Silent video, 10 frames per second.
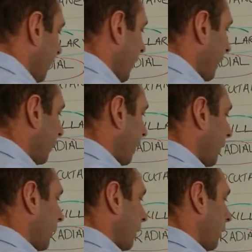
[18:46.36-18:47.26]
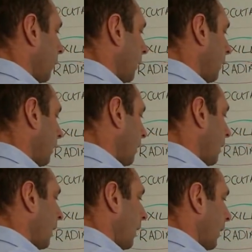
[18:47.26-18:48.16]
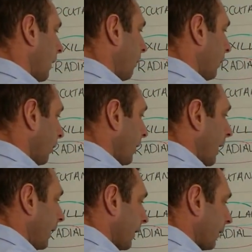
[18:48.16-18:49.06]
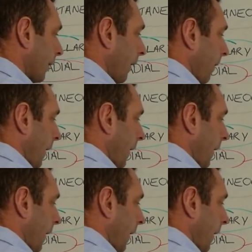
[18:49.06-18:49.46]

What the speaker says: so that's your cutaneous,